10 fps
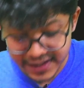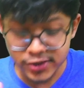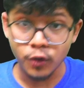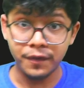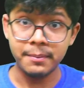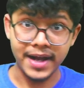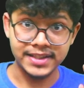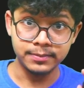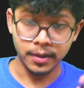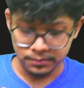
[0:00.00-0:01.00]
so far
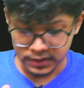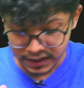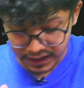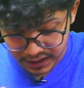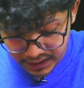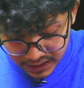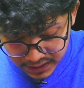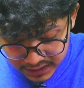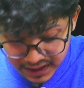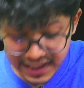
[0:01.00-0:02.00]
maximum.
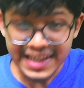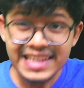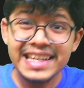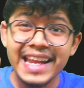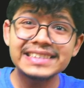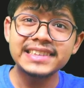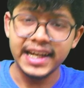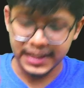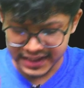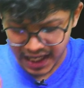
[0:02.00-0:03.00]
3 is less than
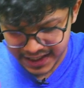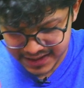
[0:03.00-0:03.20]
8. Yeah, it is a